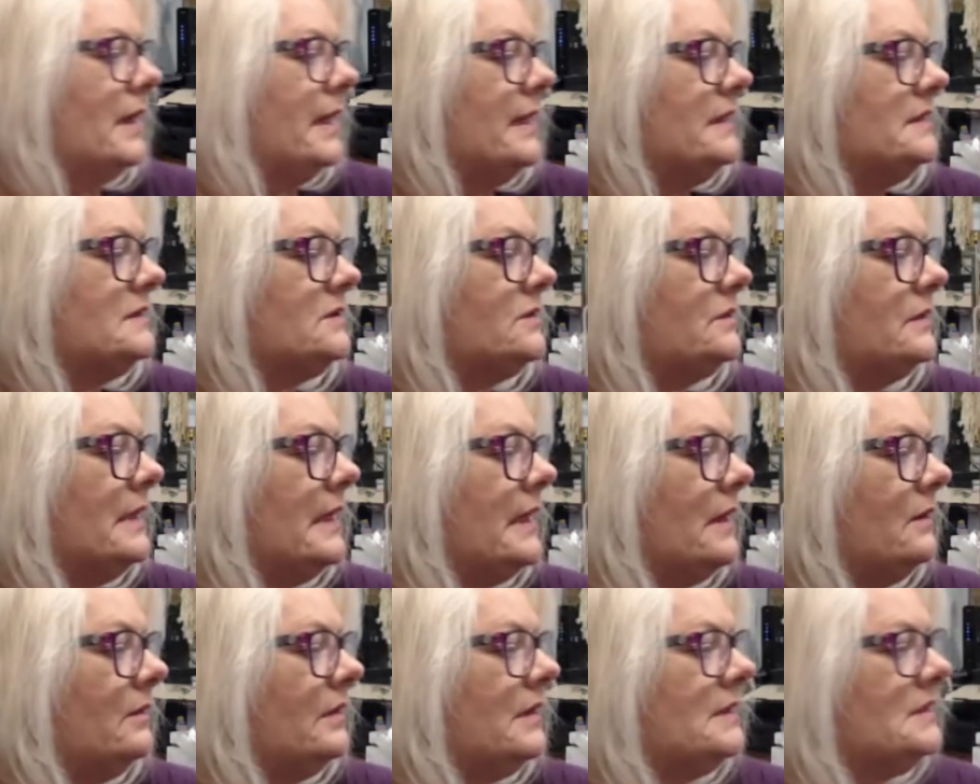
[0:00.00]
so
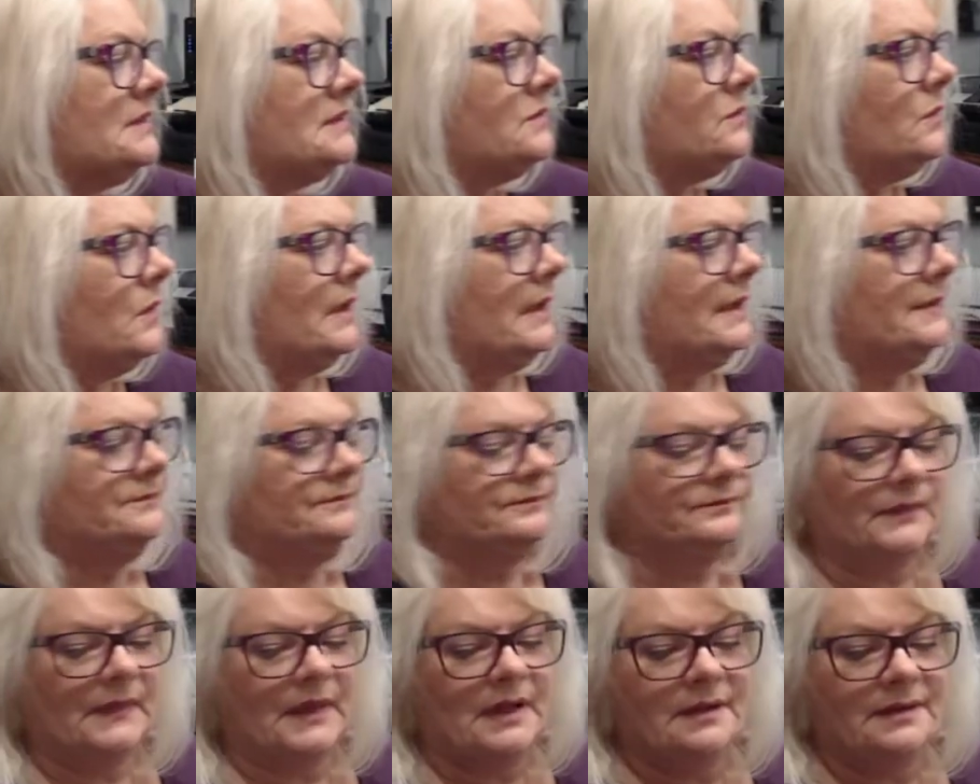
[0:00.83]
now this one,
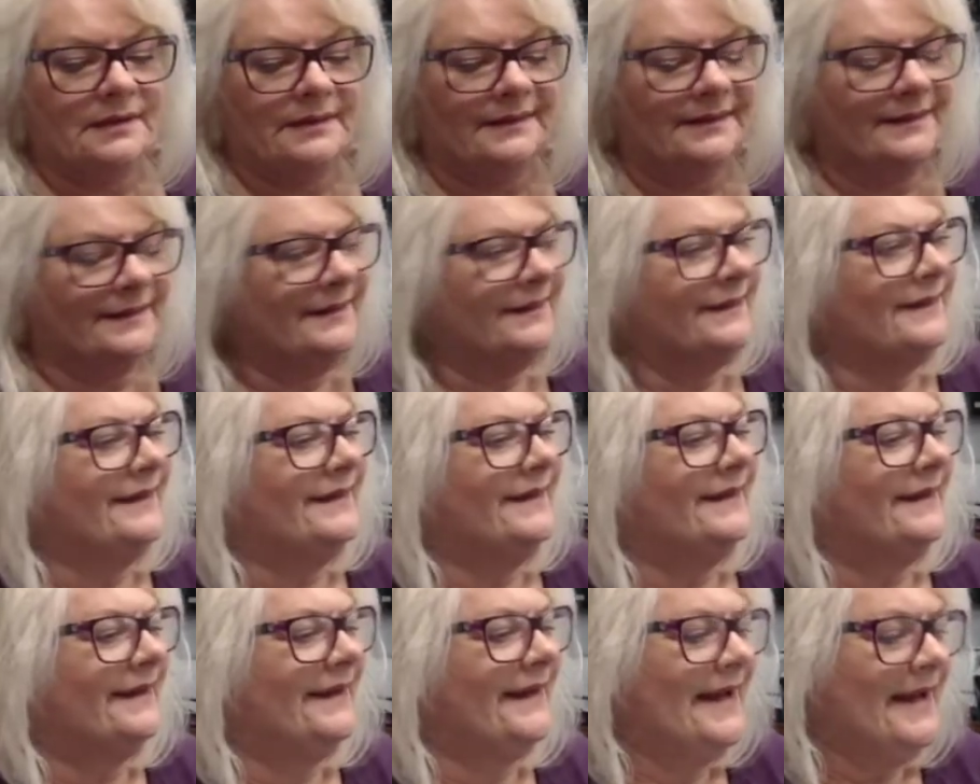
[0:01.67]

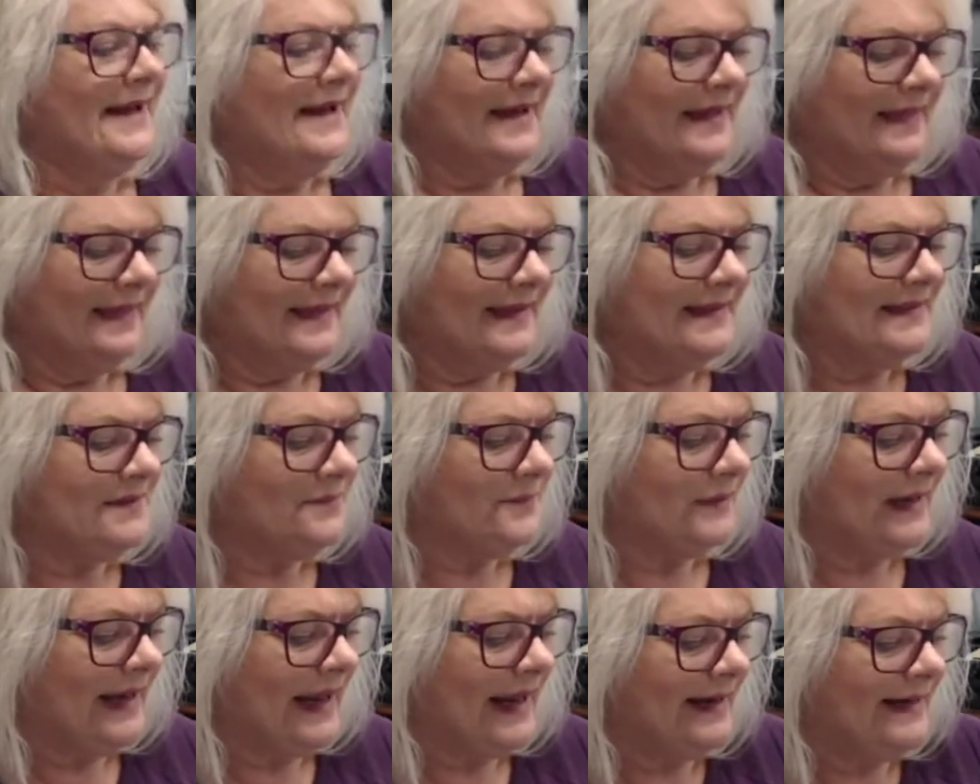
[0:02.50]
this one
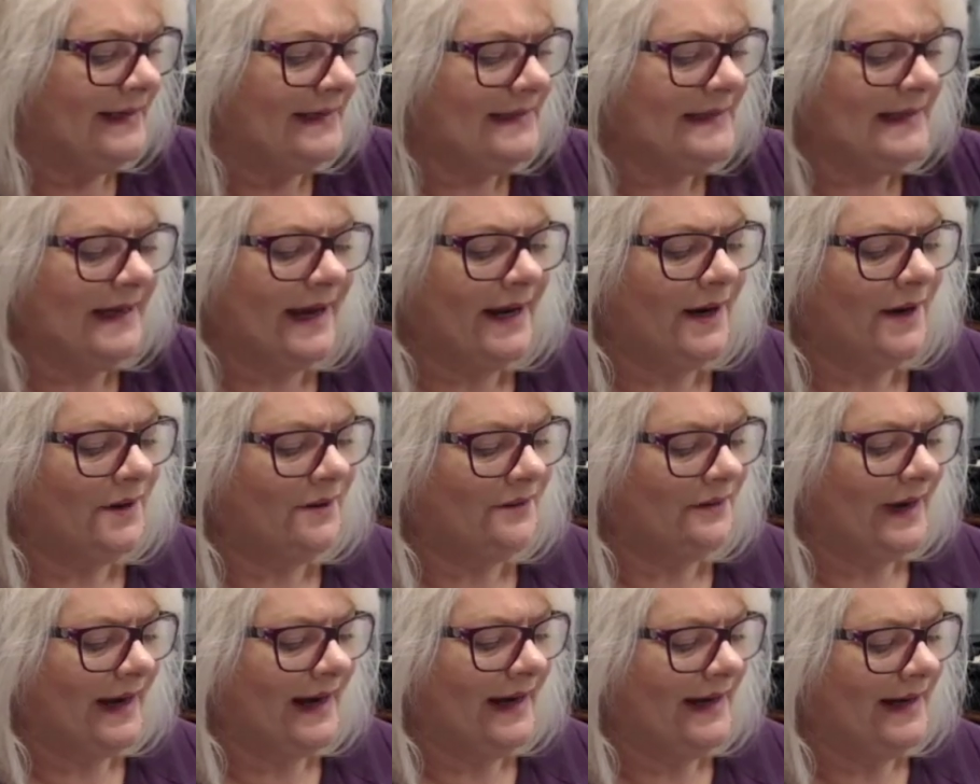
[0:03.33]
had a tear
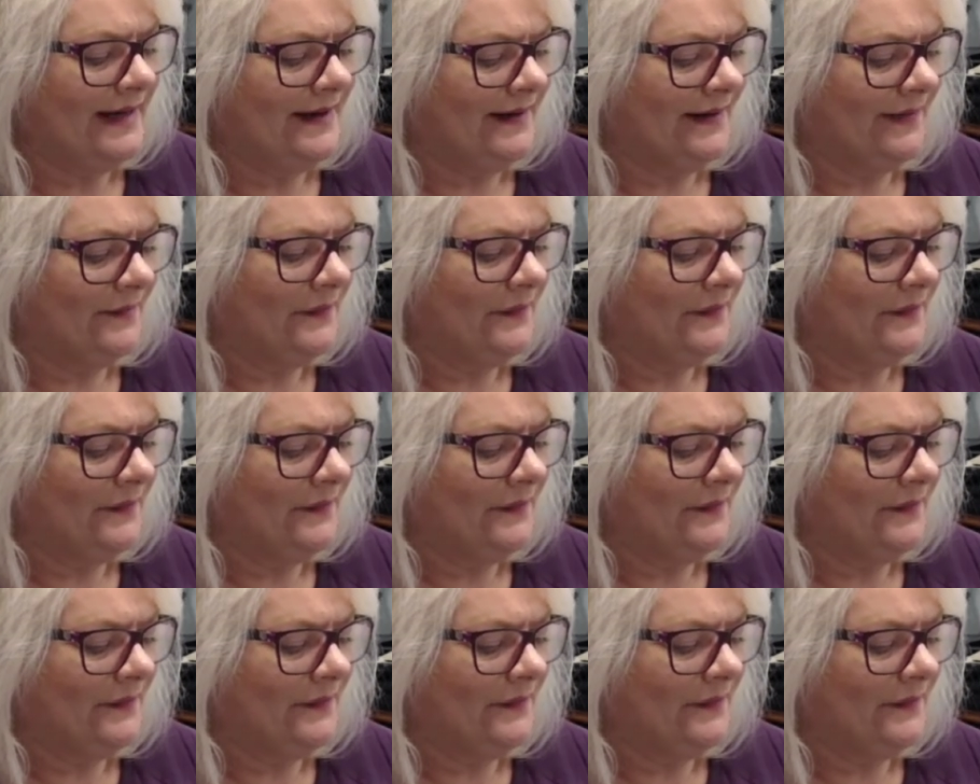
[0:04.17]
right here,